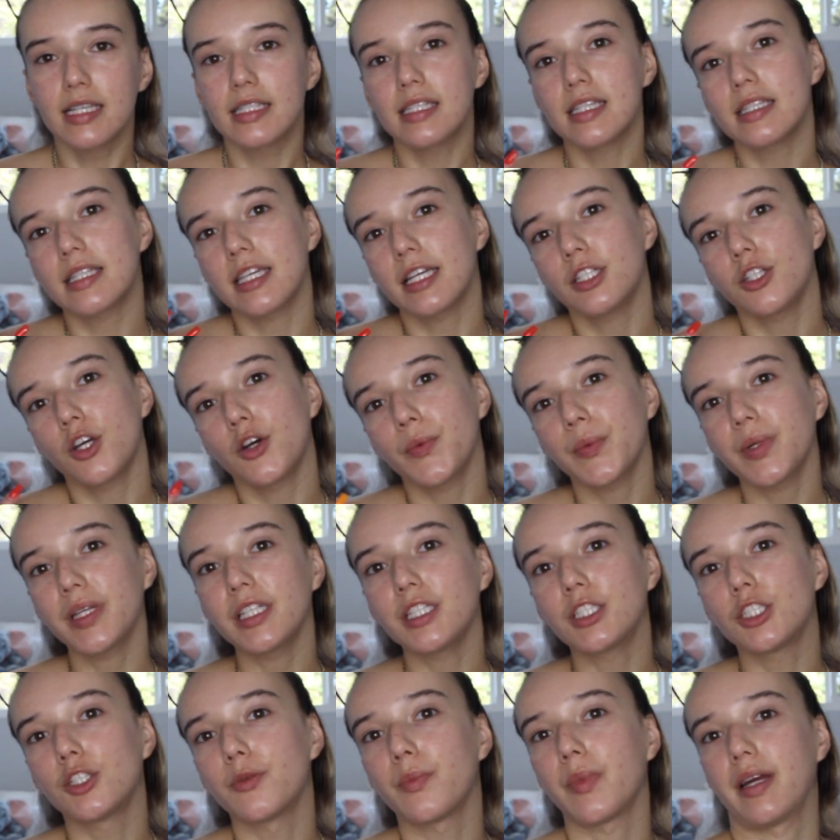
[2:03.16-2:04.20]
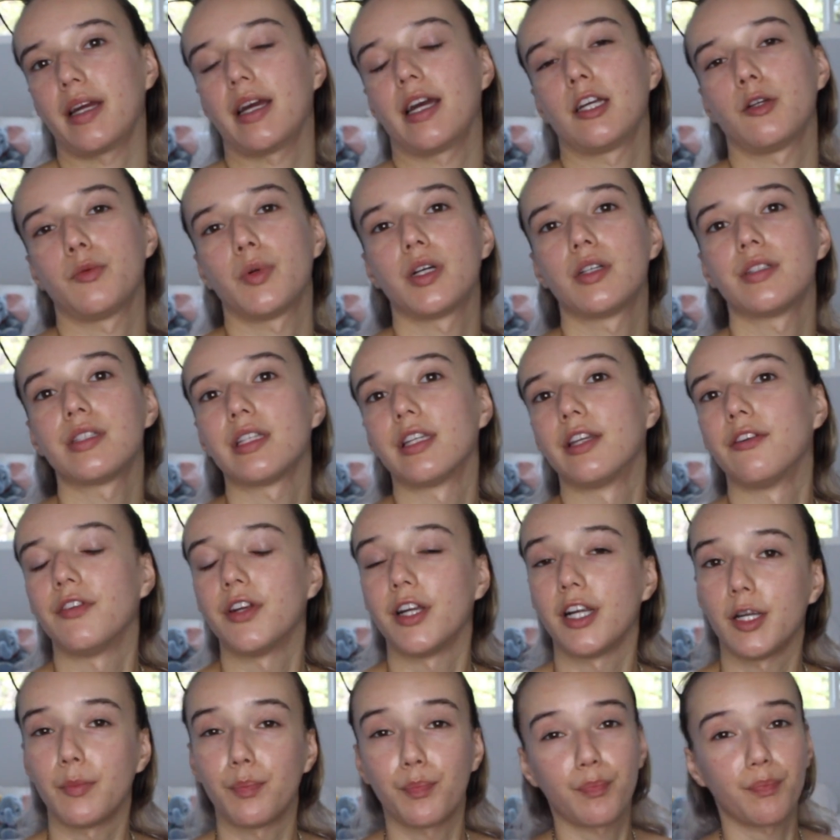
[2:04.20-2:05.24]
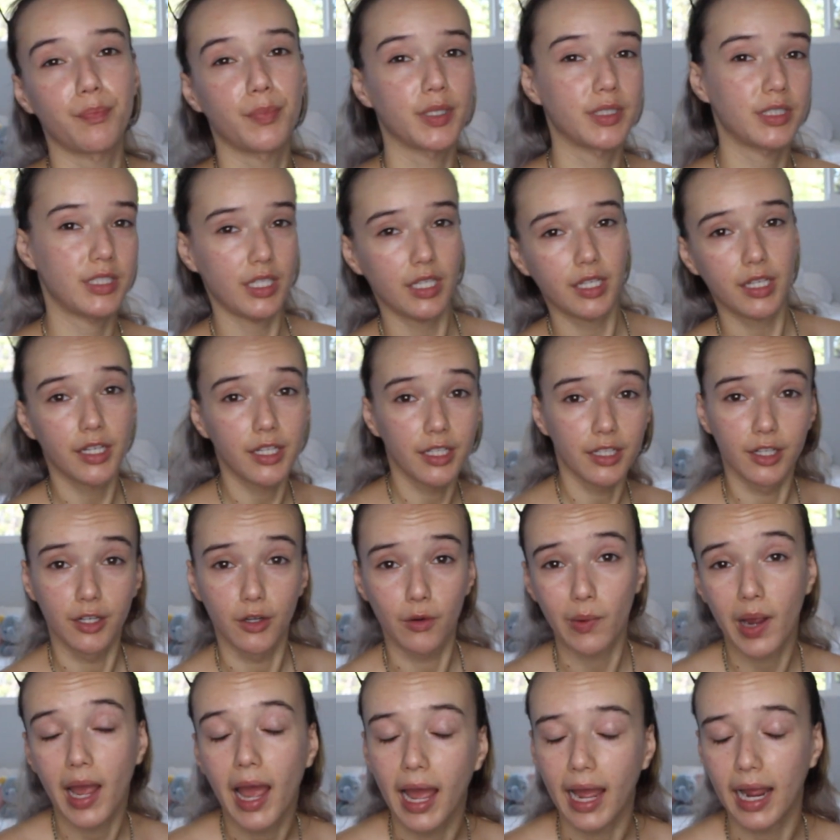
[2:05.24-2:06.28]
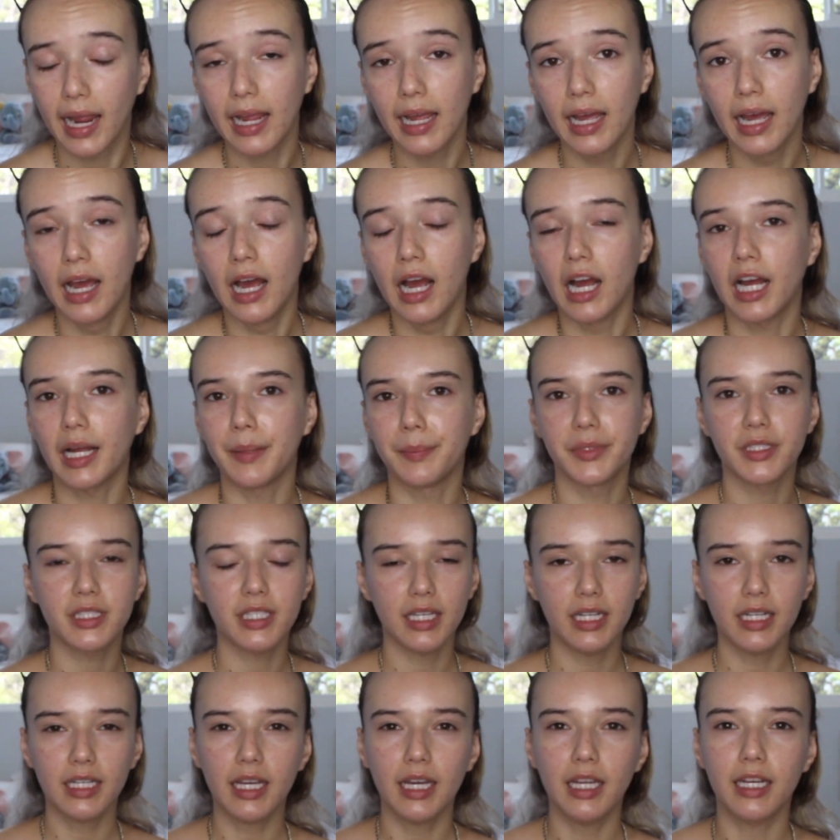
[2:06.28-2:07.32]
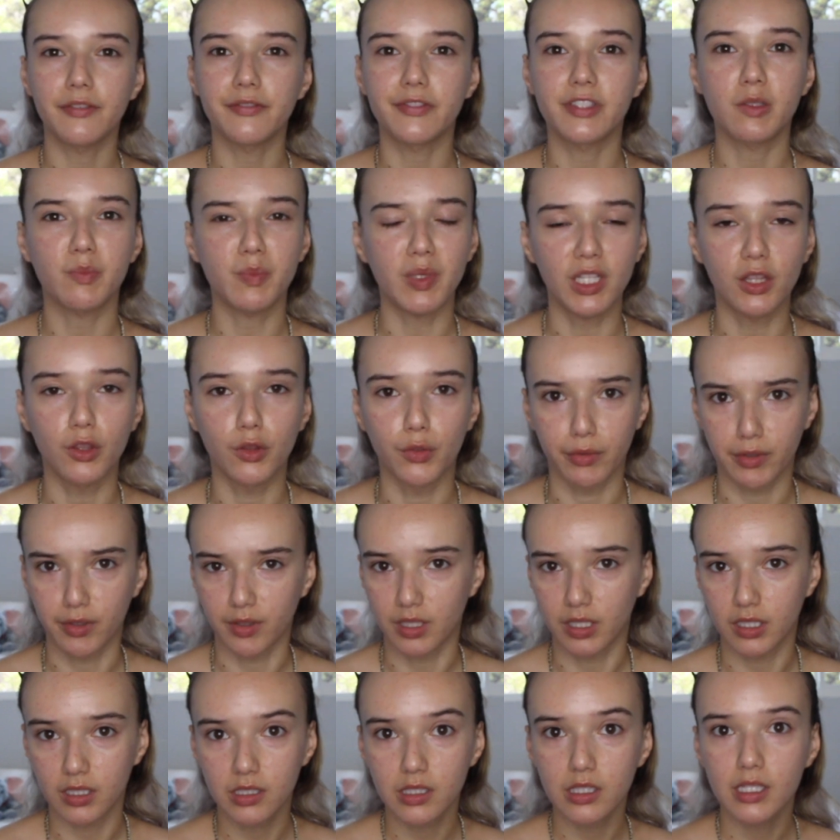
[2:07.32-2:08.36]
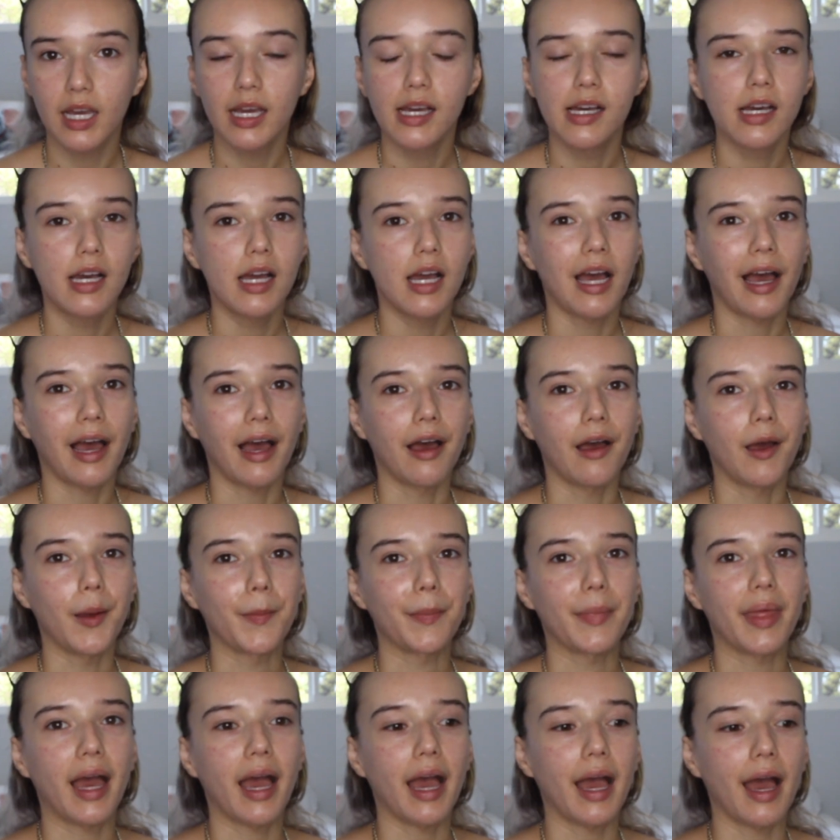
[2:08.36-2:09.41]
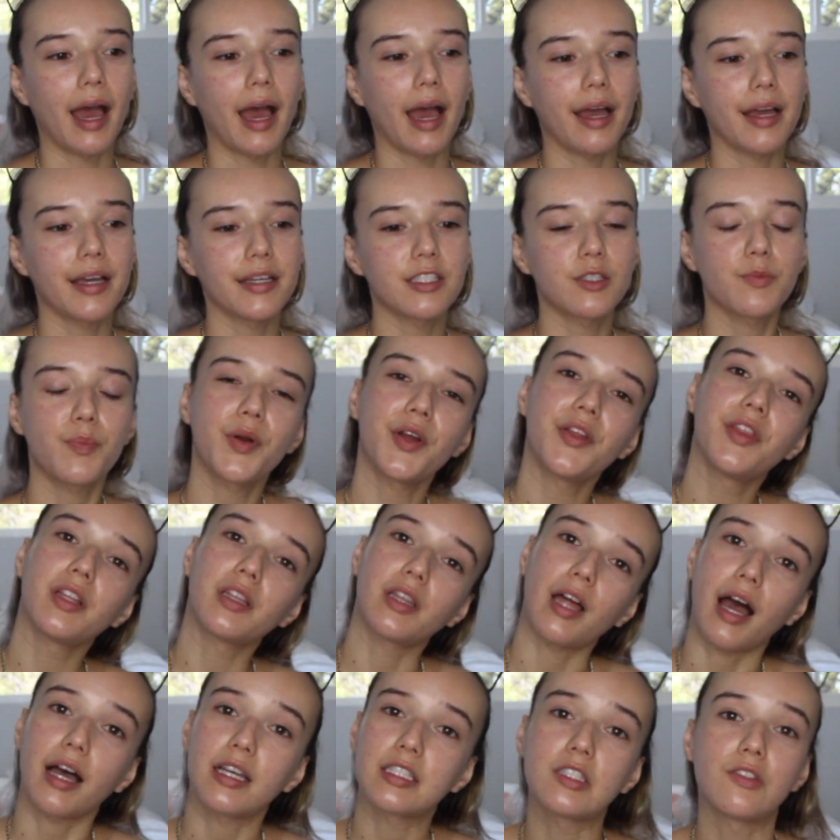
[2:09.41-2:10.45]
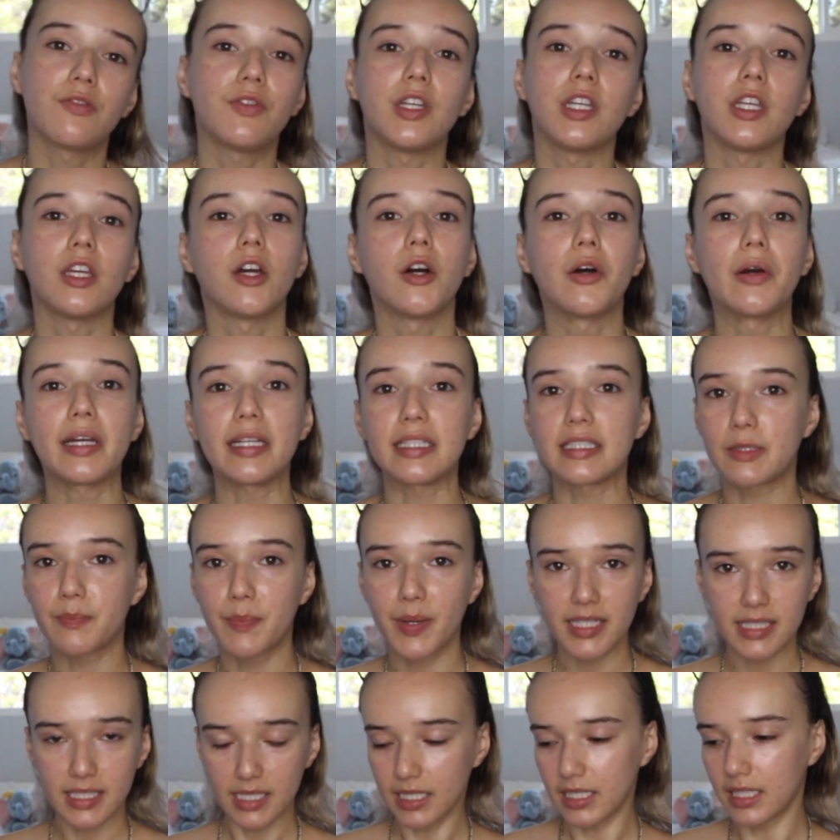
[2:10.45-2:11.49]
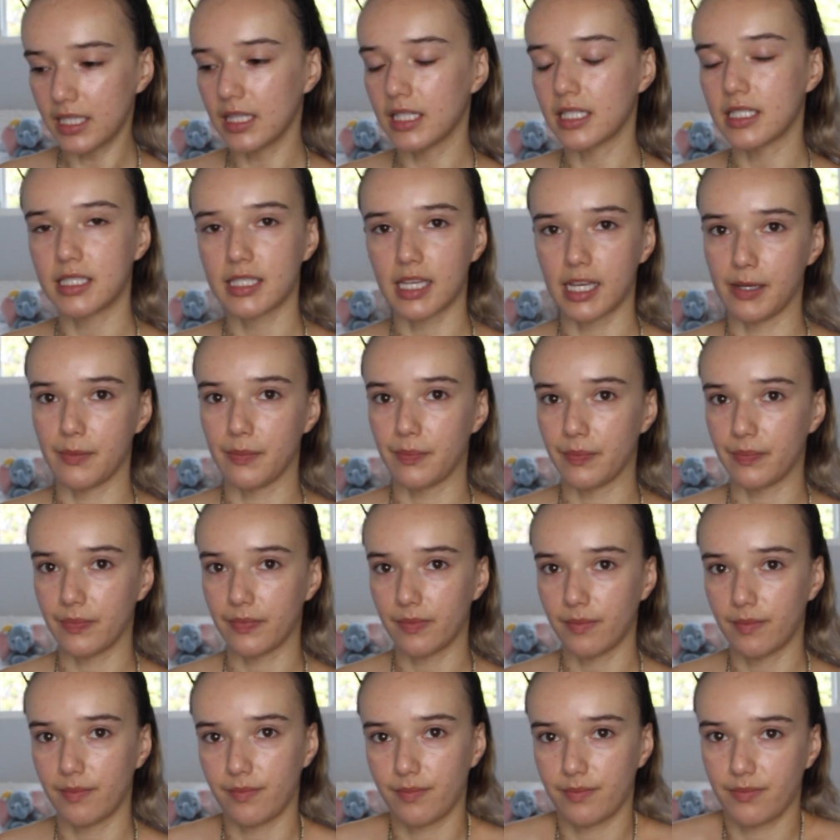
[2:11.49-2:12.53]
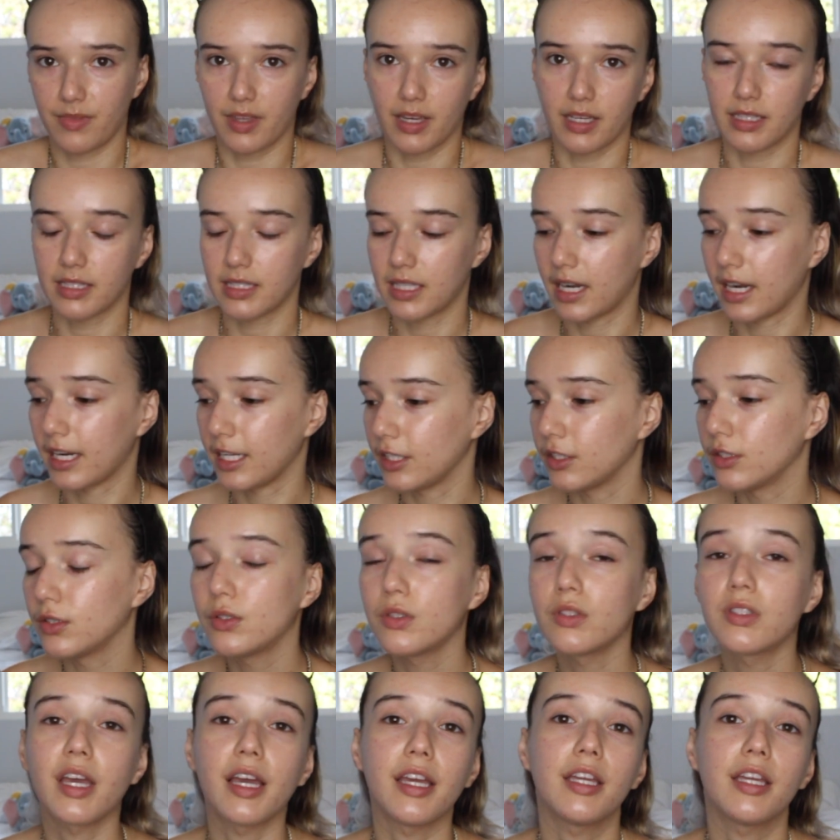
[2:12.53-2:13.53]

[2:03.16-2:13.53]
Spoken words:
Since I don't really do my eyebrows in a very particular way, I'm just gonna kind of speed through this. As per the last video, it's basically the same things that I use.